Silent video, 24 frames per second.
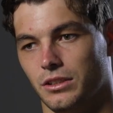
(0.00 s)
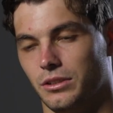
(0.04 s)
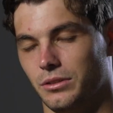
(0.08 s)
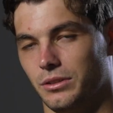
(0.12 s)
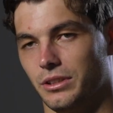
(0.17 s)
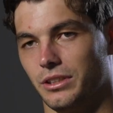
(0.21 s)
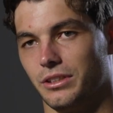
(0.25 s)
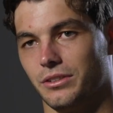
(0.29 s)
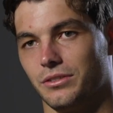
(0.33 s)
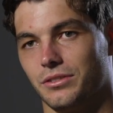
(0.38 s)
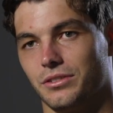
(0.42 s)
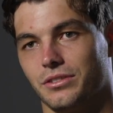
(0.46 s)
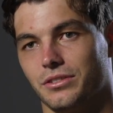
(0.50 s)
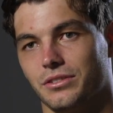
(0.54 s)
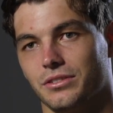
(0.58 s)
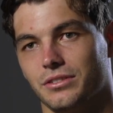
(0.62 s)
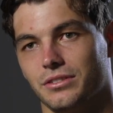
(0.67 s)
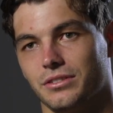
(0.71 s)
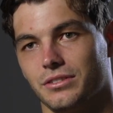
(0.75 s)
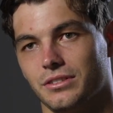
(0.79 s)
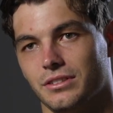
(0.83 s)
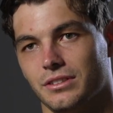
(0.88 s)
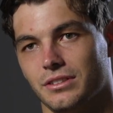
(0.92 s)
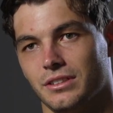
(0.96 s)
Who knows?
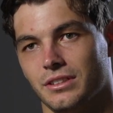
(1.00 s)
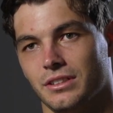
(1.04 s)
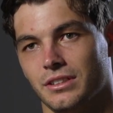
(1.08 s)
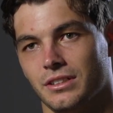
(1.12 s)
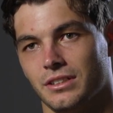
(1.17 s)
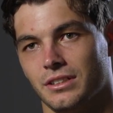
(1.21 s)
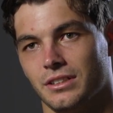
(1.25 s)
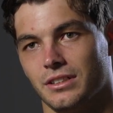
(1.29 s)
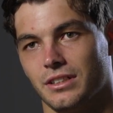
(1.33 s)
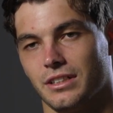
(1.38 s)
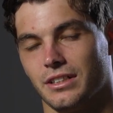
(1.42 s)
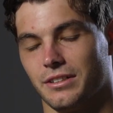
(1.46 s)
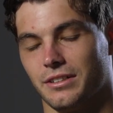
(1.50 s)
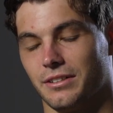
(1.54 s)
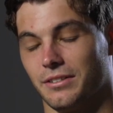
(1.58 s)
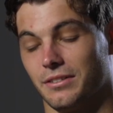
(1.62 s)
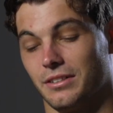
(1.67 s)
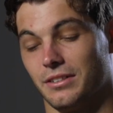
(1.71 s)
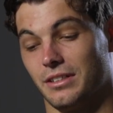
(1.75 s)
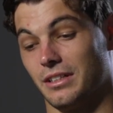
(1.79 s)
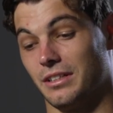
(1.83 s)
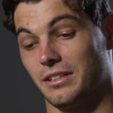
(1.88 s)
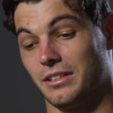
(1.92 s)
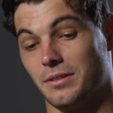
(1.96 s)

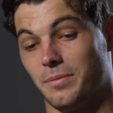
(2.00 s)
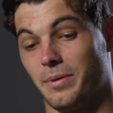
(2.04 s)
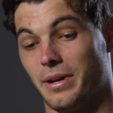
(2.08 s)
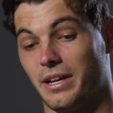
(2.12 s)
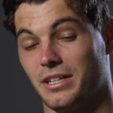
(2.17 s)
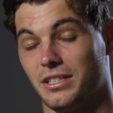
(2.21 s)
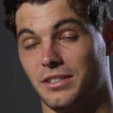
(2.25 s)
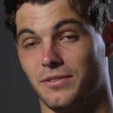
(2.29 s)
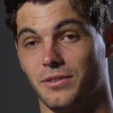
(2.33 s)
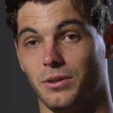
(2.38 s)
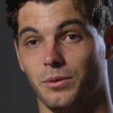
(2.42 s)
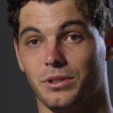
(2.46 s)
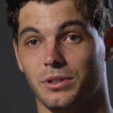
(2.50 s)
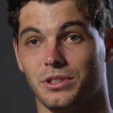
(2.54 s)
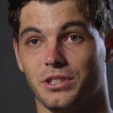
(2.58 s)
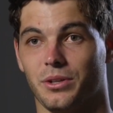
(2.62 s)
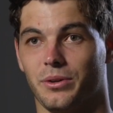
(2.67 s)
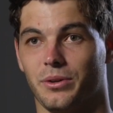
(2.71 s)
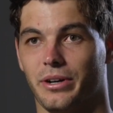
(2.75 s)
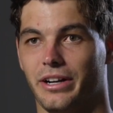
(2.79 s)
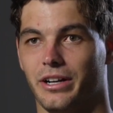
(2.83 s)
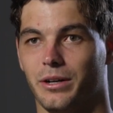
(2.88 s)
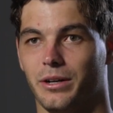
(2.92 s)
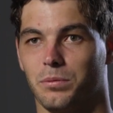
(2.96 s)
It depends if he went to
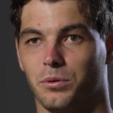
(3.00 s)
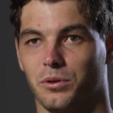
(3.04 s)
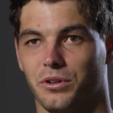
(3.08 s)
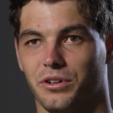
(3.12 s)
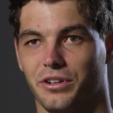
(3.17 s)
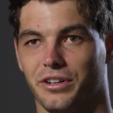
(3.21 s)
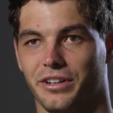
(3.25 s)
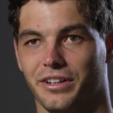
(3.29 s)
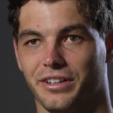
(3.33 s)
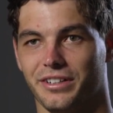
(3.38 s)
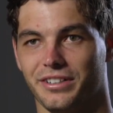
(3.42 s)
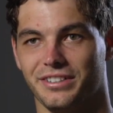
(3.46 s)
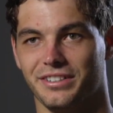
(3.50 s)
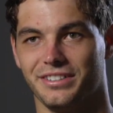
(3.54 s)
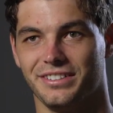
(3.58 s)
the right airport or not.